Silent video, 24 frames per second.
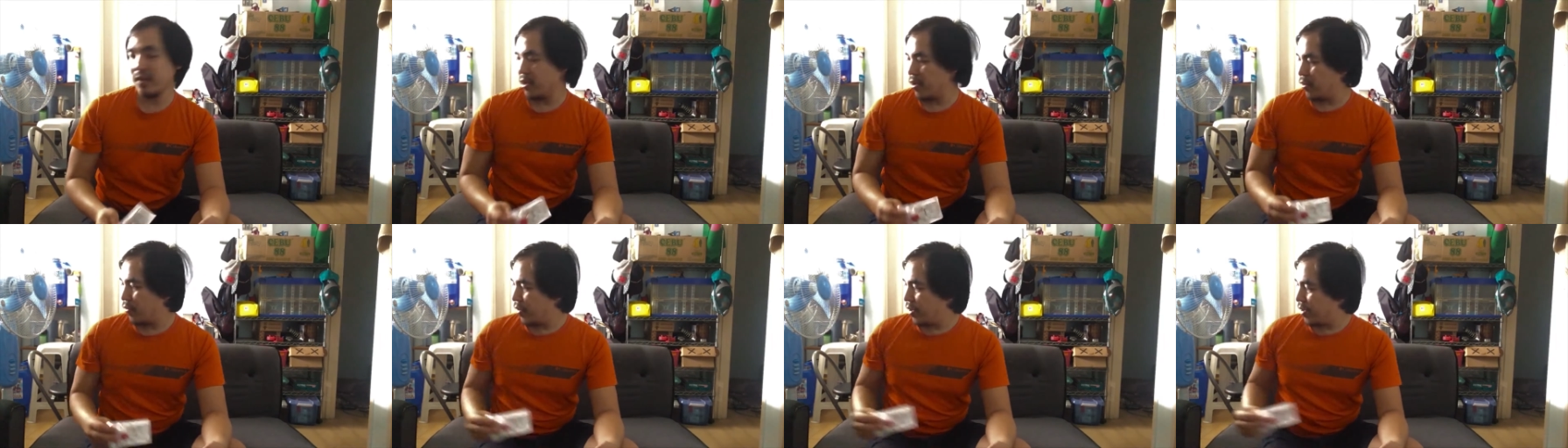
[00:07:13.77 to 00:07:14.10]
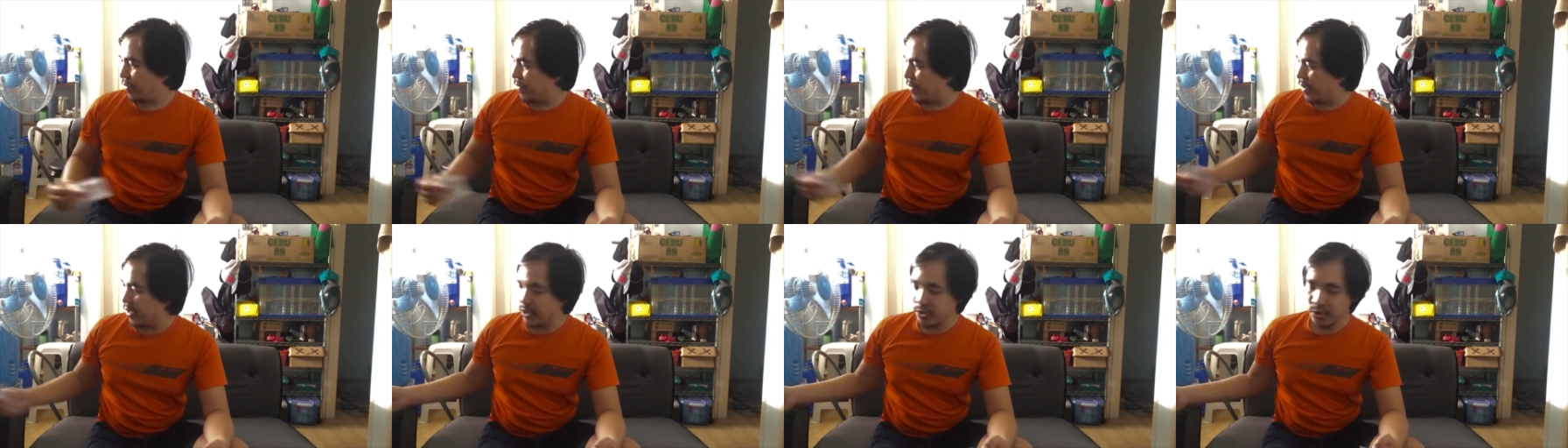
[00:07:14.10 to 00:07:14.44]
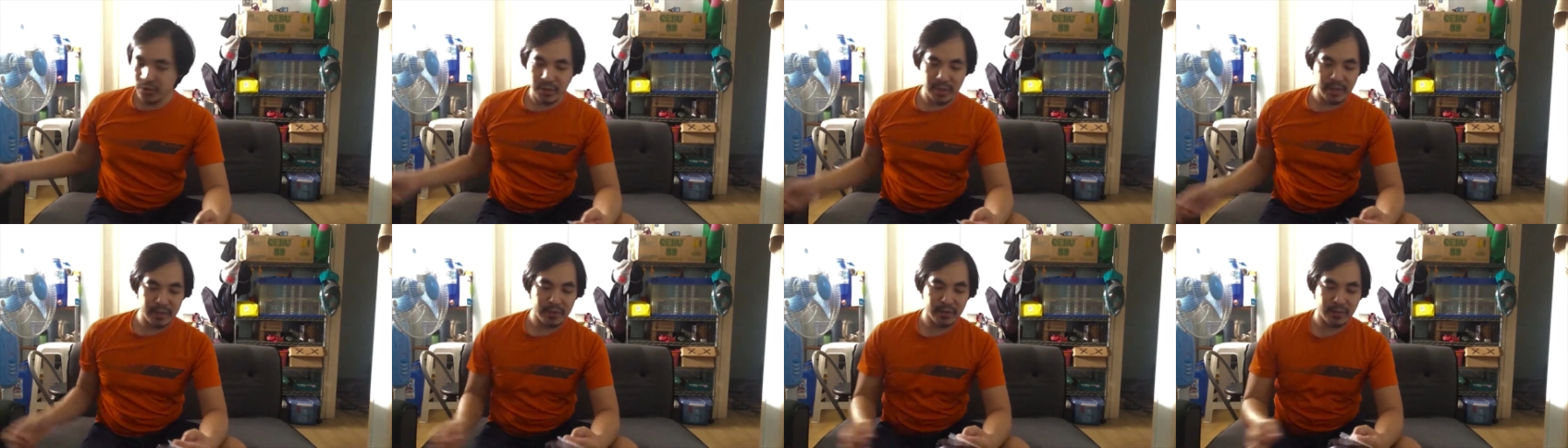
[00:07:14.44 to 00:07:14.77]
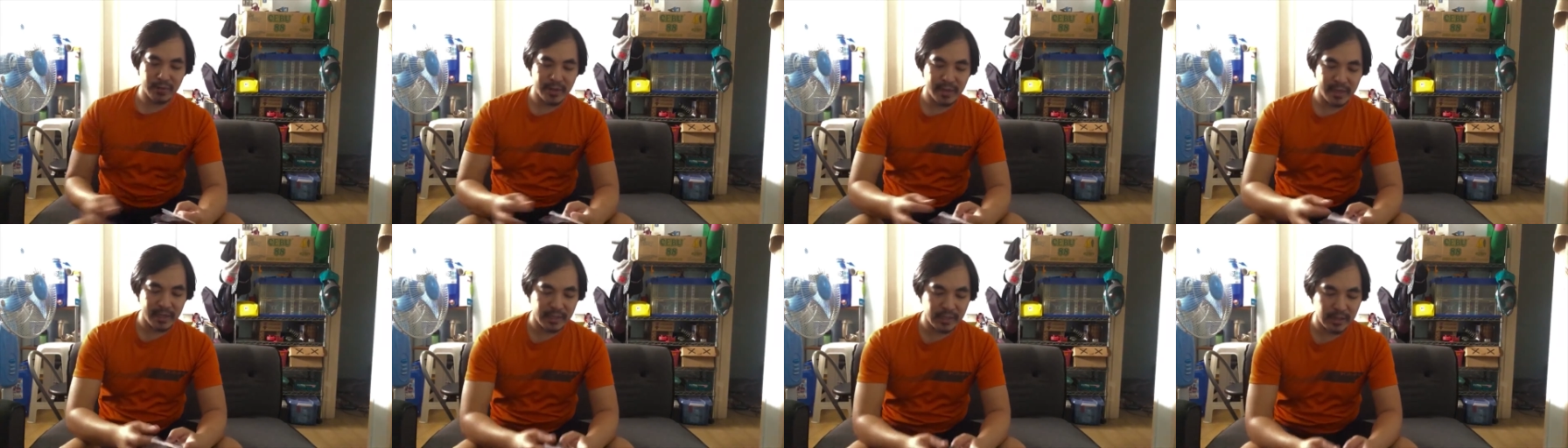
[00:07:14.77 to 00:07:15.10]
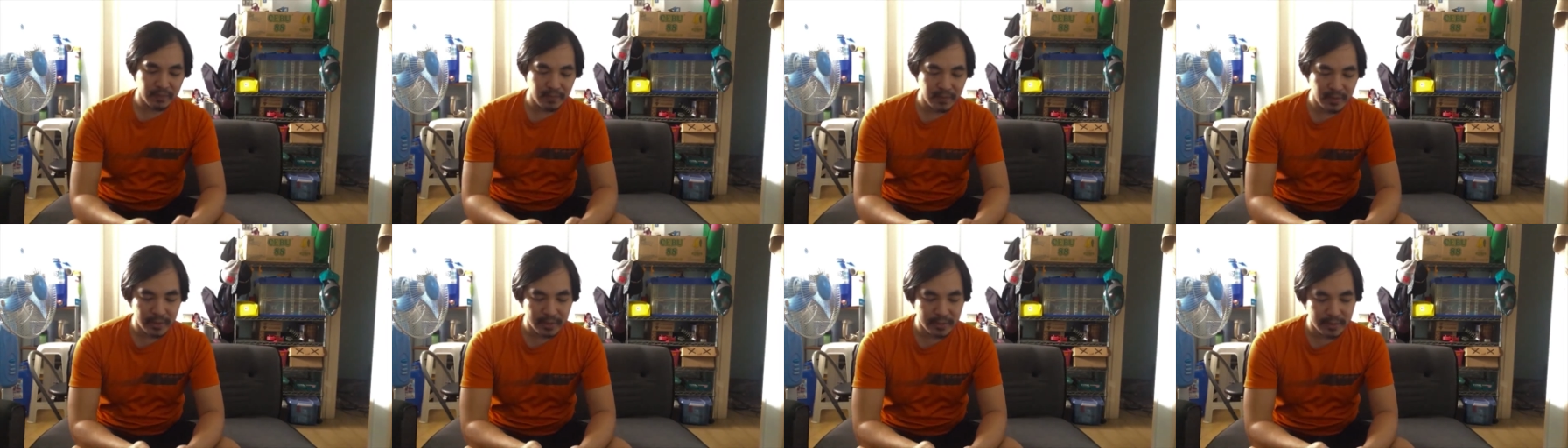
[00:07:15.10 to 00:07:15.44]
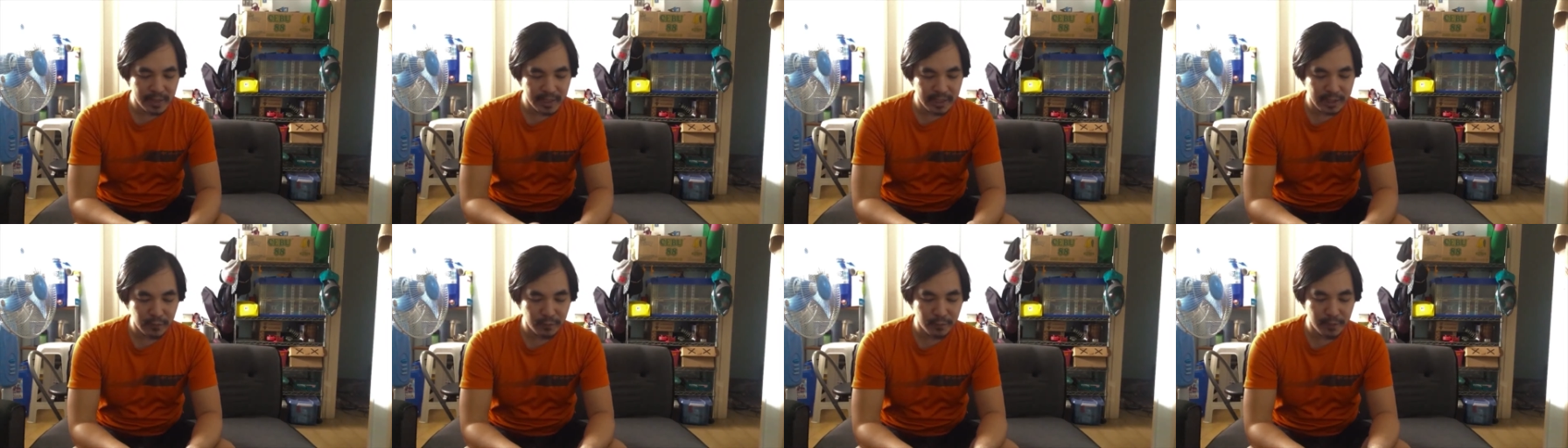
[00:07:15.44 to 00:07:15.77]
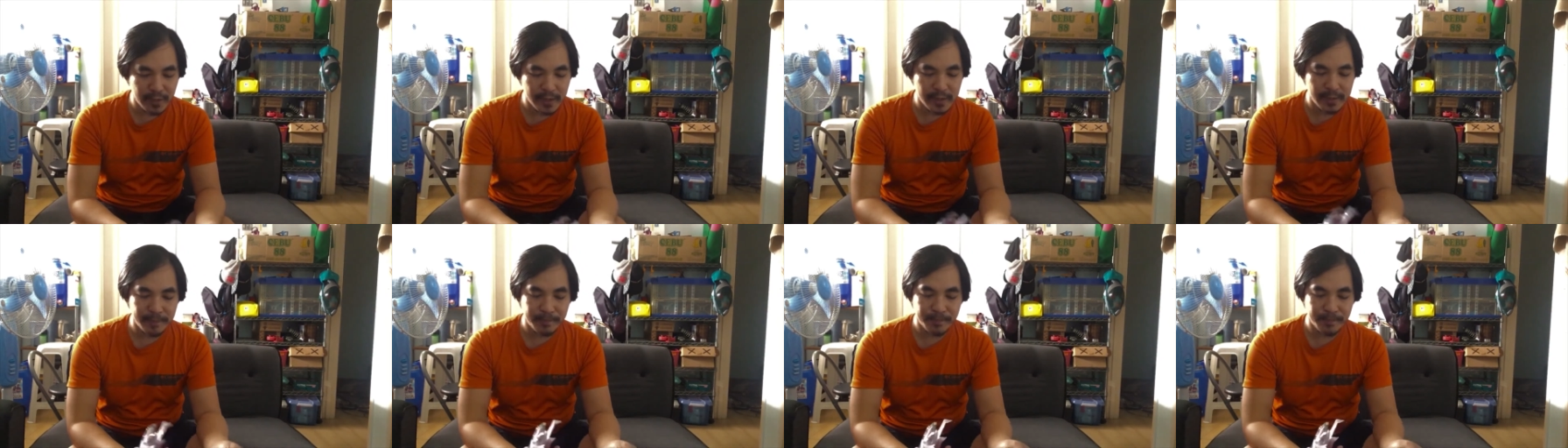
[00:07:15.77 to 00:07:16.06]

with me during the race, but that's fine.